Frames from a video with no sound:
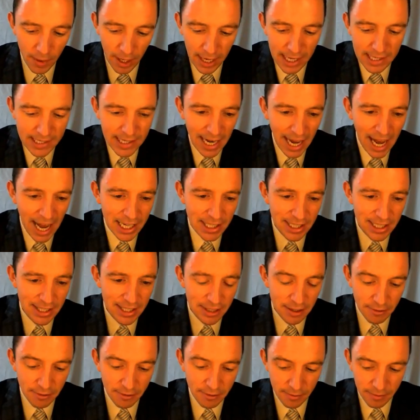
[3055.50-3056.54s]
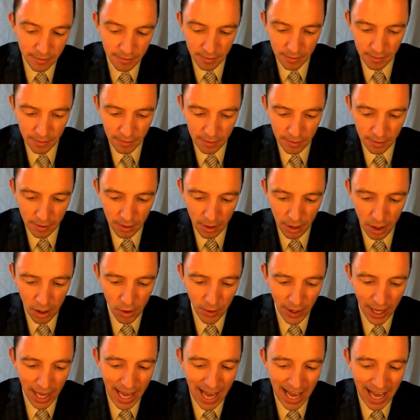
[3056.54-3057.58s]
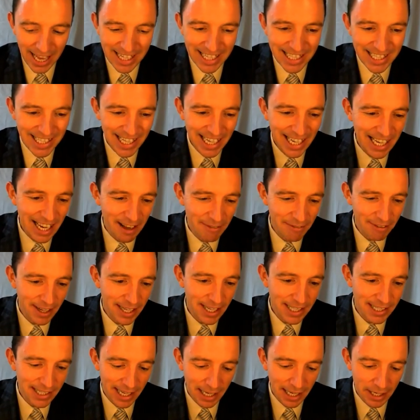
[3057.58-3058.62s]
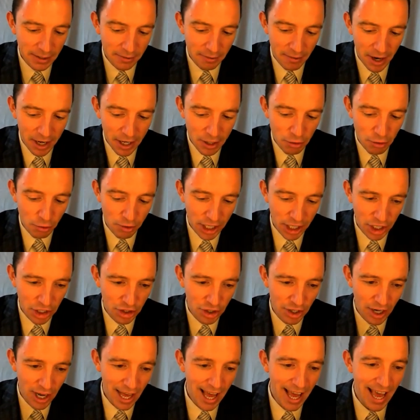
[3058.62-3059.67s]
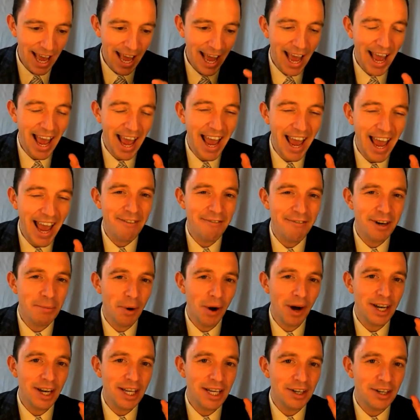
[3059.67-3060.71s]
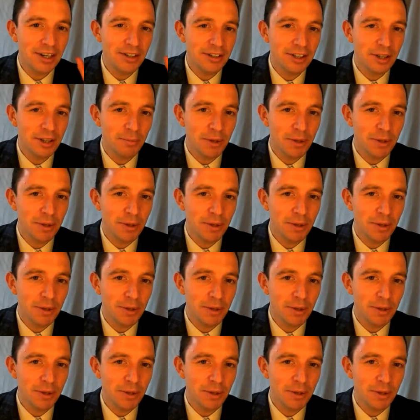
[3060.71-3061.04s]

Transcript: is an adjective, okay, and the significance is very rich. Everybody, the